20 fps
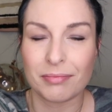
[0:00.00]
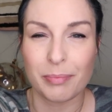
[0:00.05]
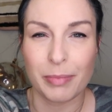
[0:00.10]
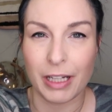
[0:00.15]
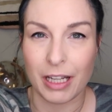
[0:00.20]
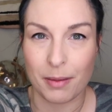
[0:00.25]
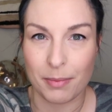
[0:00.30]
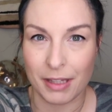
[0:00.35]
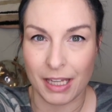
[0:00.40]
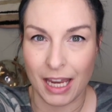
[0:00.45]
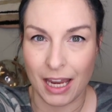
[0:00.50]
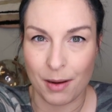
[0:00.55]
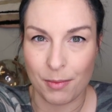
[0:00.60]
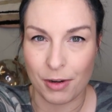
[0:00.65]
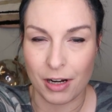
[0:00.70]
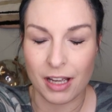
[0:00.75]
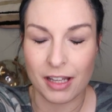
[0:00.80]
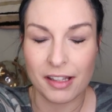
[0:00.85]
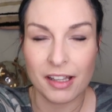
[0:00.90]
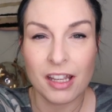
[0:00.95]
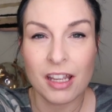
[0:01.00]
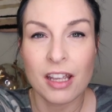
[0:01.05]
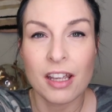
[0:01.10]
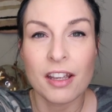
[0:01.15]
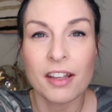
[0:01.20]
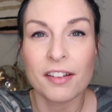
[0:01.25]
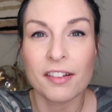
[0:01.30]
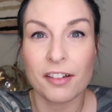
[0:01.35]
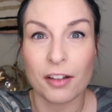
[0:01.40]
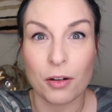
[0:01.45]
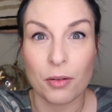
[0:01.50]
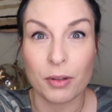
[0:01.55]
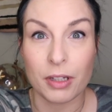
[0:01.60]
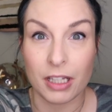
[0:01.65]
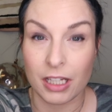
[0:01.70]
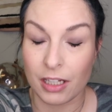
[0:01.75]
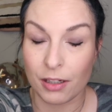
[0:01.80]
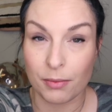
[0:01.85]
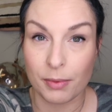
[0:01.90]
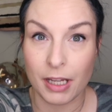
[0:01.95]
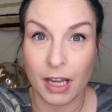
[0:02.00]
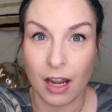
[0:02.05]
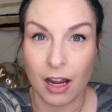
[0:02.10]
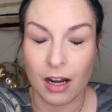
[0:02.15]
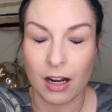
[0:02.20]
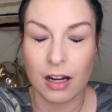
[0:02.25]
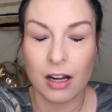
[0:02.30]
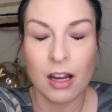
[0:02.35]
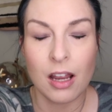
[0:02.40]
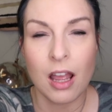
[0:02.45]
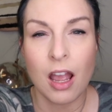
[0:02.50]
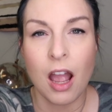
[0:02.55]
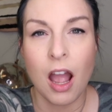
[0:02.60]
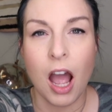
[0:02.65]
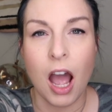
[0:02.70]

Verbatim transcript: pick up the camera, so here we are.